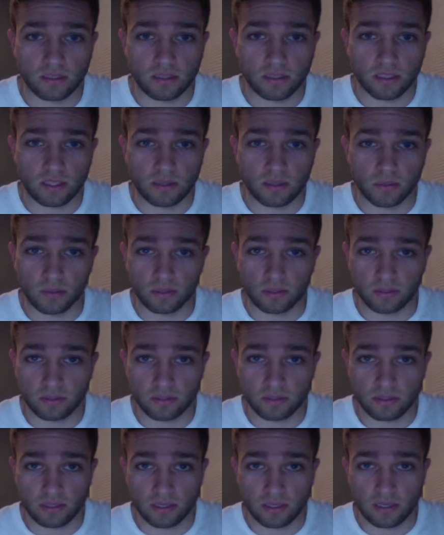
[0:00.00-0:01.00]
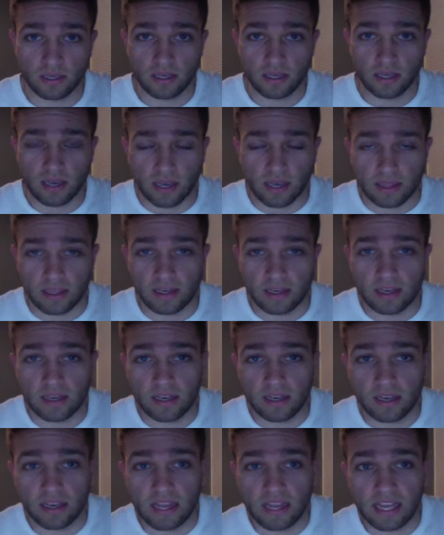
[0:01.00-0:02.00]
equals, and then
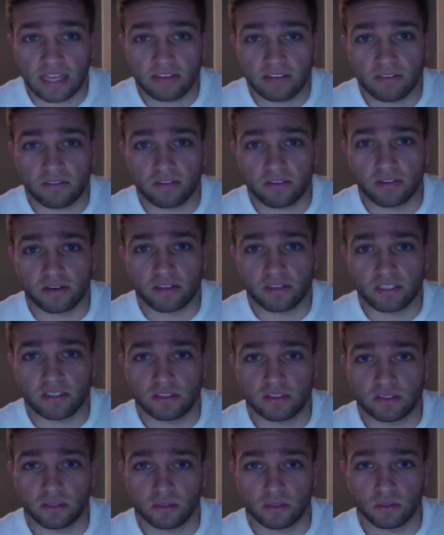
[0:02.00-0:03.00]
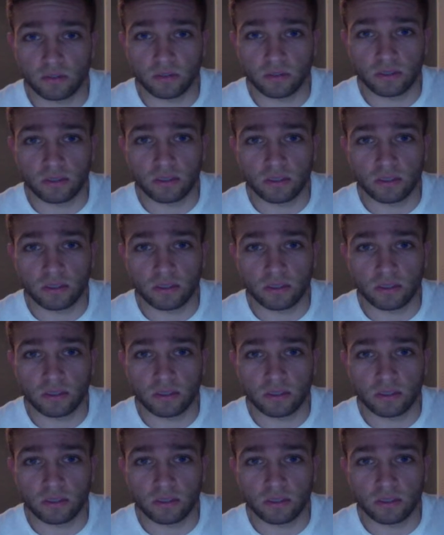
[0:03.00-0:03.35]
negative 32